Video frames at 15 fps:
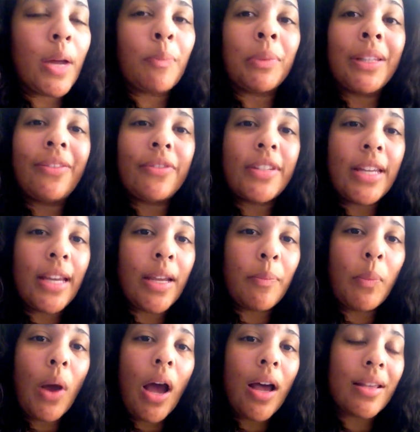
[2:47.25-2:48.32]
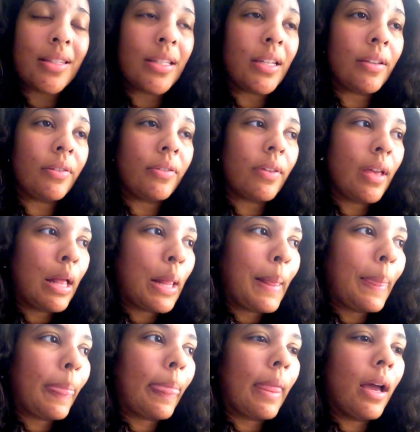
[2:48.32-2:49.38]
uplifting and positive.
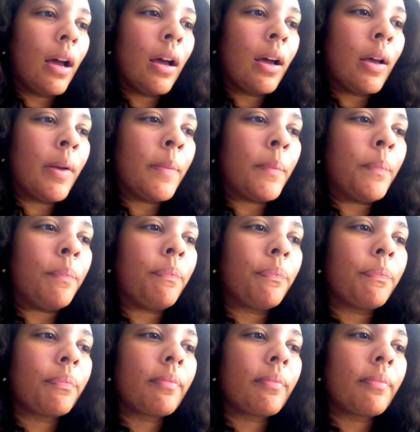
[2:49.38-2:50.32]
On